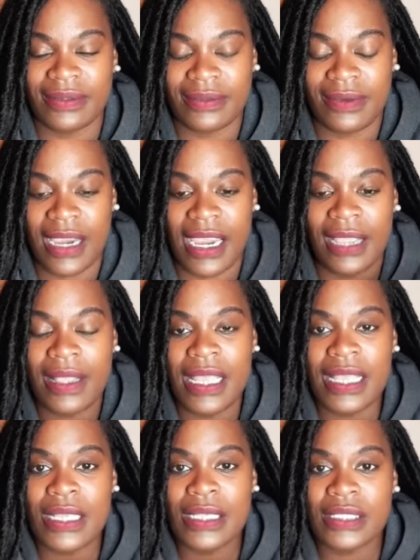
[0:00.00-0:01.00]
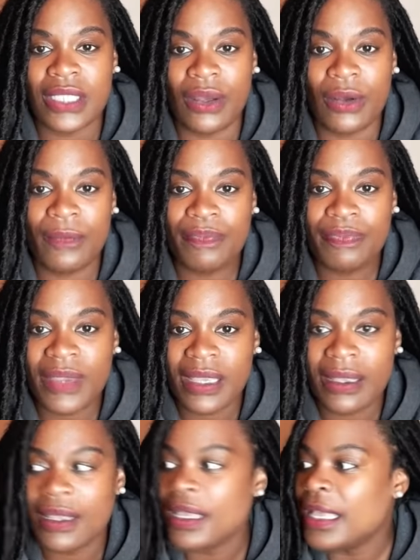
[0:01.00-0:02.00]
Right? So
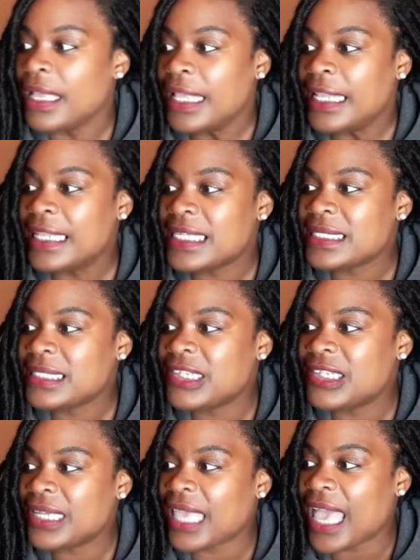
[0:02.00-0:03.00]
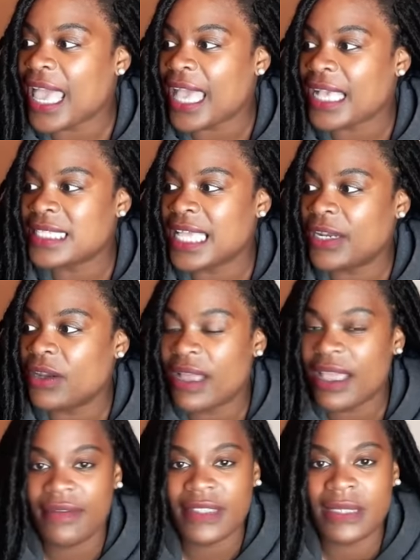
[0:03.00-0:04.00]
let's look at, because I know
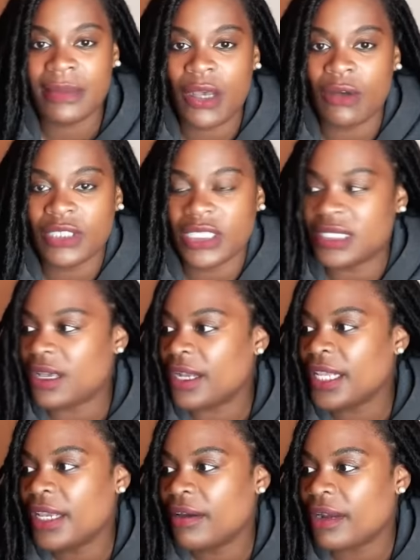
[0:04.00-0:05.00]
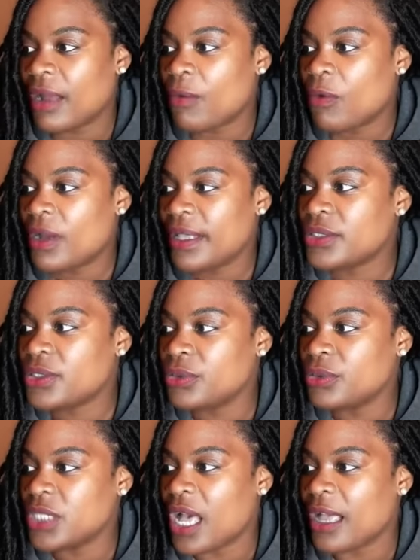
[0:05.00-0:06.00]
I have some coaches on here and I want
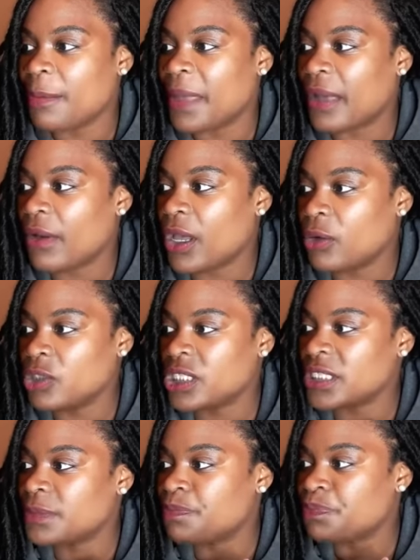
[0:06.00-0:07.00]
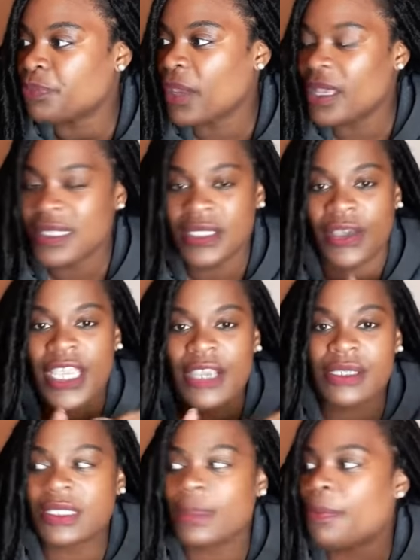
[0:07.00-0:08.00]
to talk about coaches. So
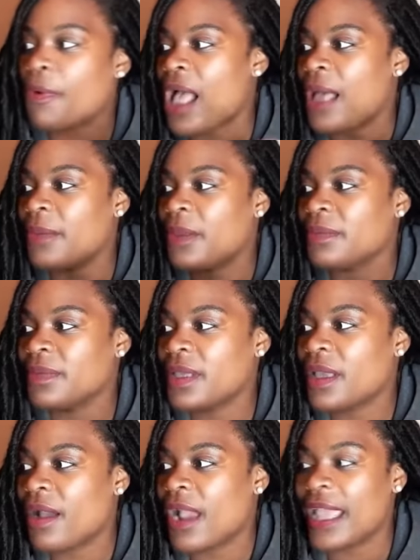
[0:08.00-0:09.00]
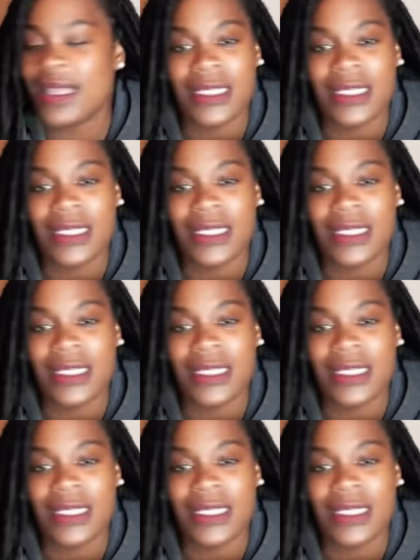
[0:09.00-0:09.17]
here's the problem, all right?